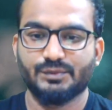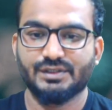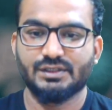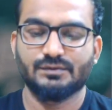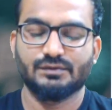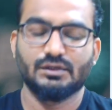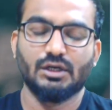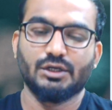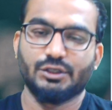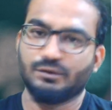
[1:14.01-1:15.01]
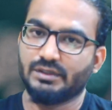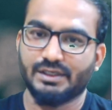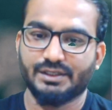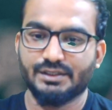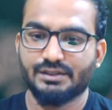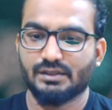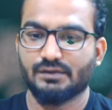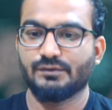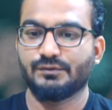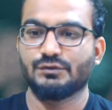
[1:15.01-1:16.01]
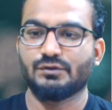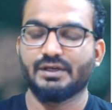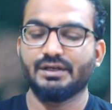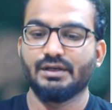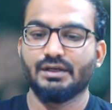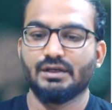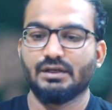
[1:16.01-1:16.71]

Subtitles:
PDFs. You will get it if you join.